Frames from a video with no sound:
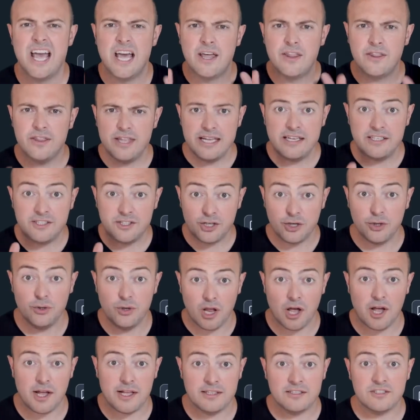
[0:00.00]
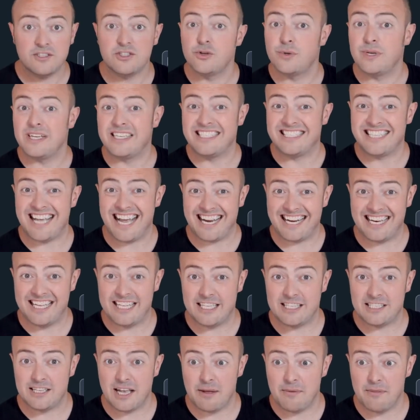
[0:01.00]
These two lines do exactly the
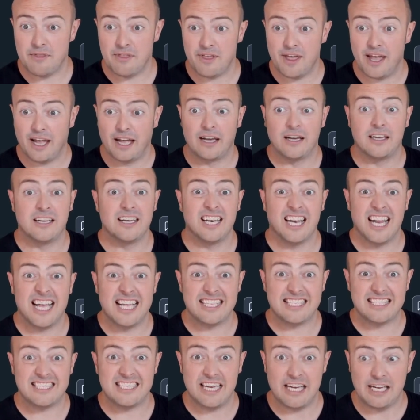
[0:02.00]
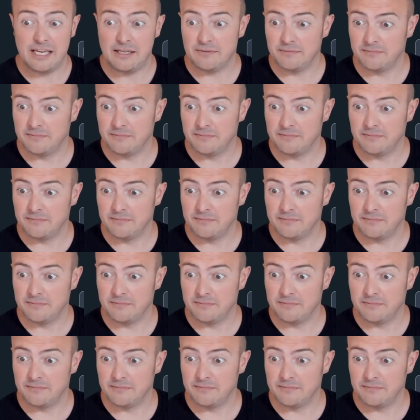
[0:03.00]
same thing. Let's see.